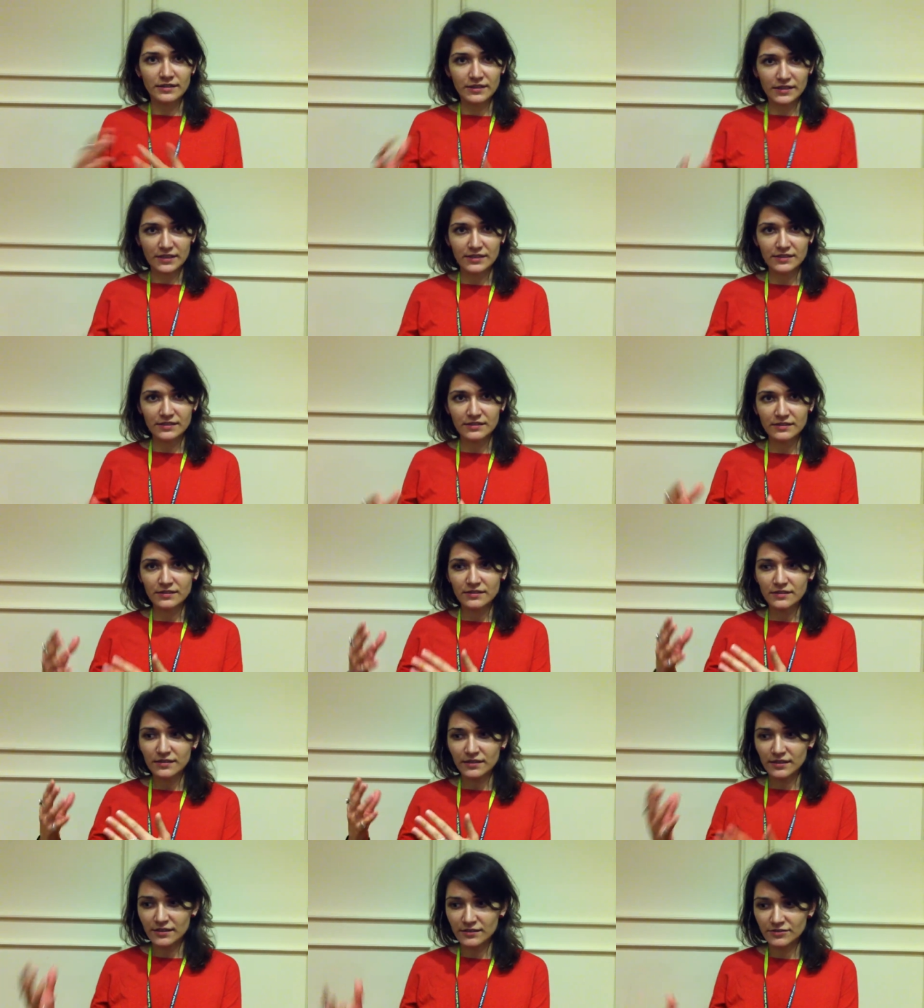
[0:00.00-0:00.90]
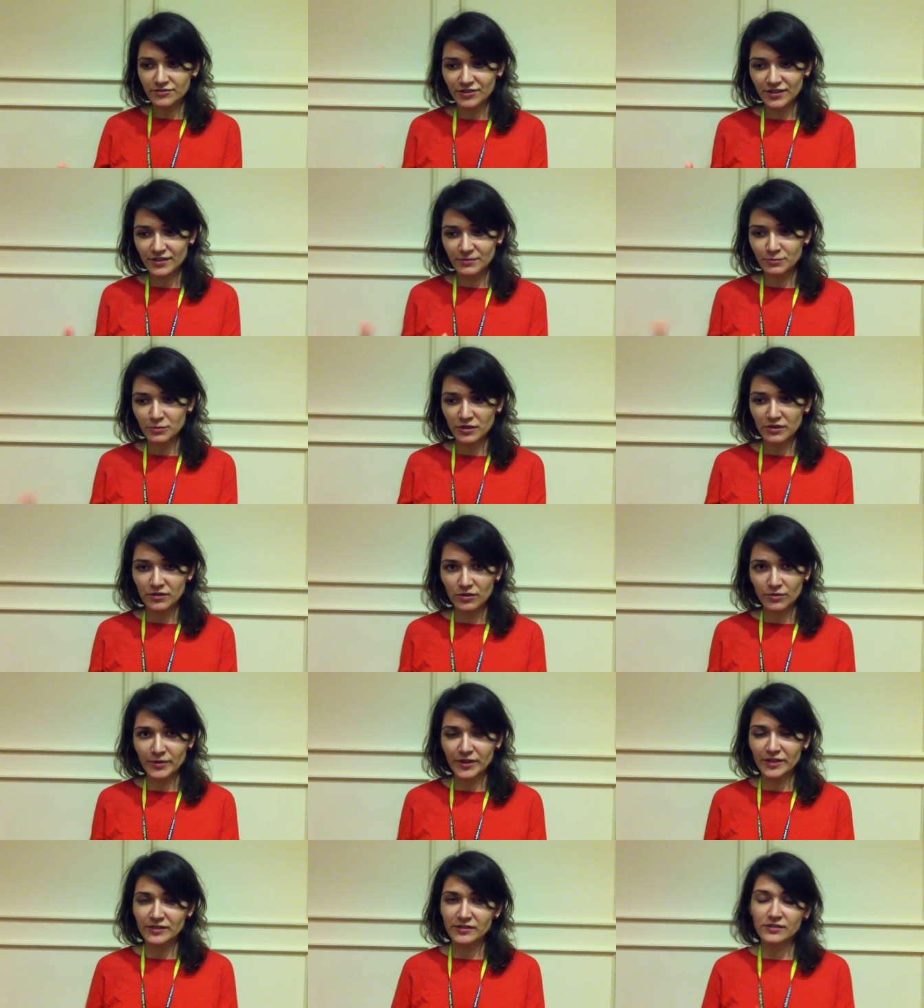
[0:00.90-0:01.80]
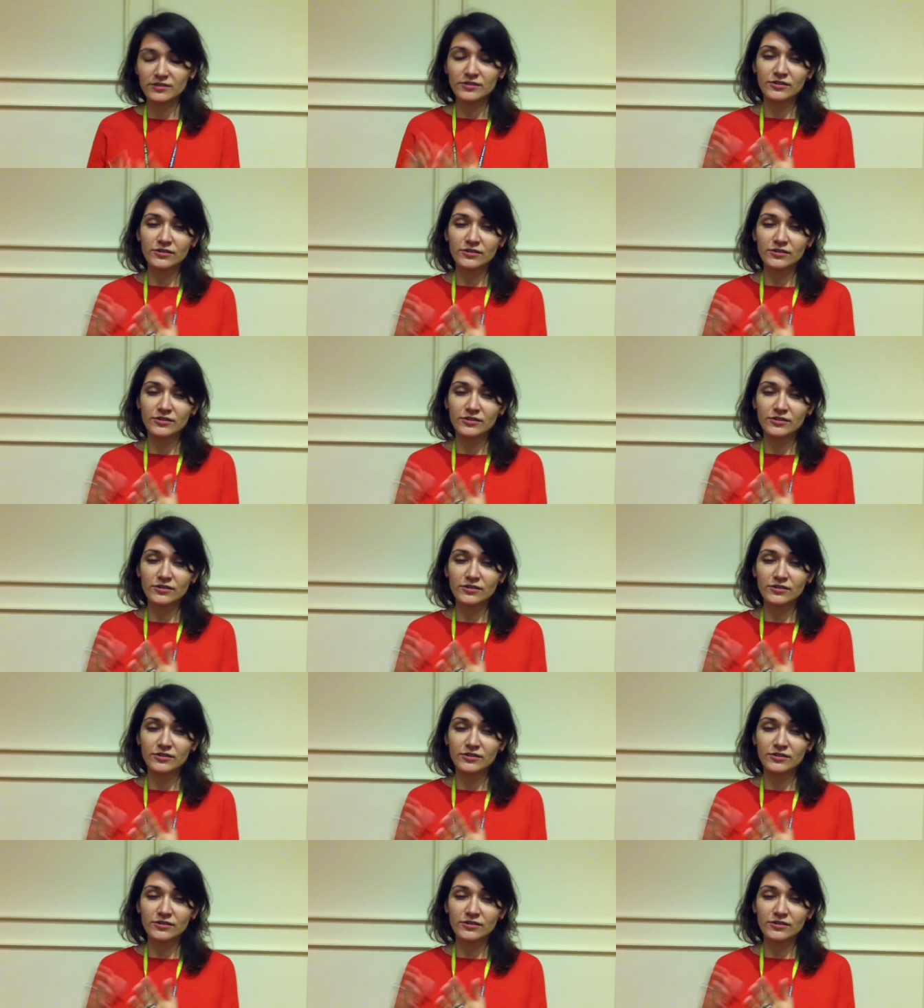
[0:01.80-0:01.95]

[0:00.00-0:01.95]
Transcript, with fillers: these uh, terrible lobbies.